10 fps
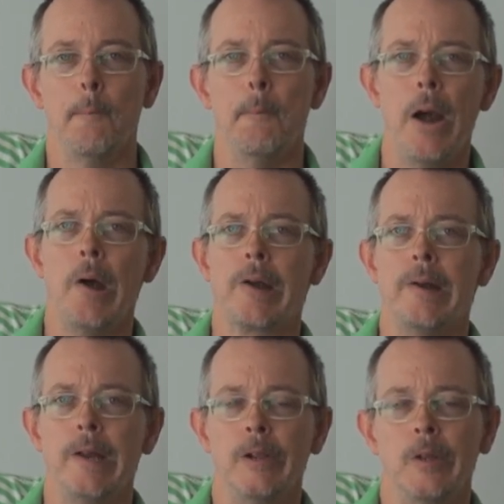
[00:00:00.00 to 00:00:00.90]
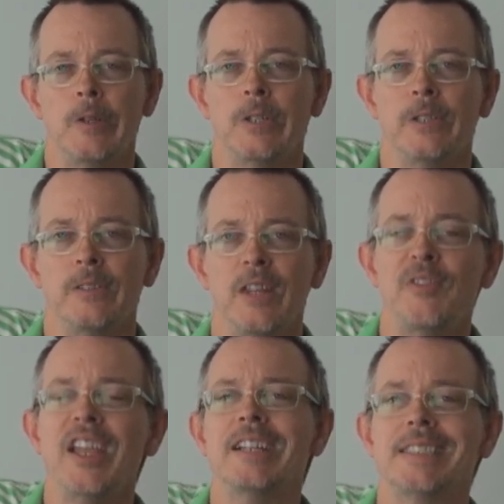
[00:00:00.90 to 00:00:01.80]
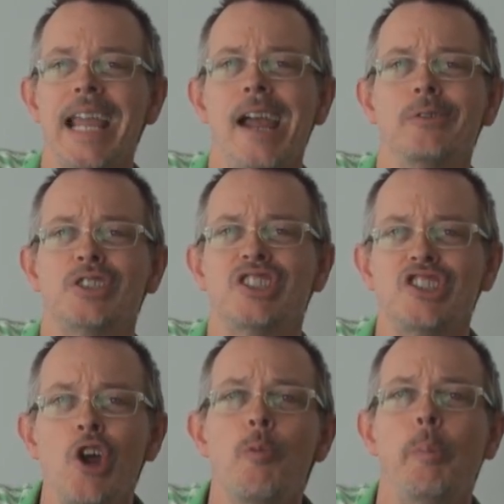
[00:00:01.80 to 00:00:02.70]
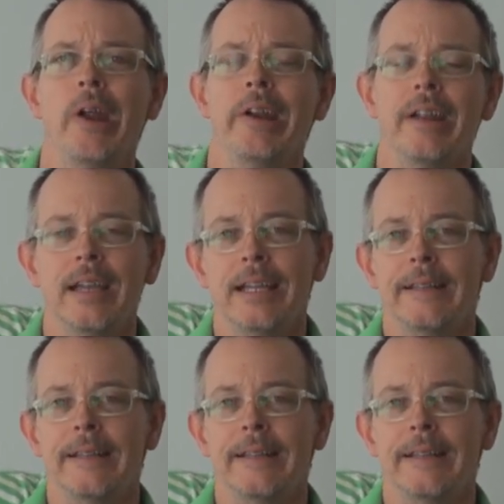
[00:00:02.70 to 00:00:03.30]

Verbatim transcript: American English! They think it sounds stupid!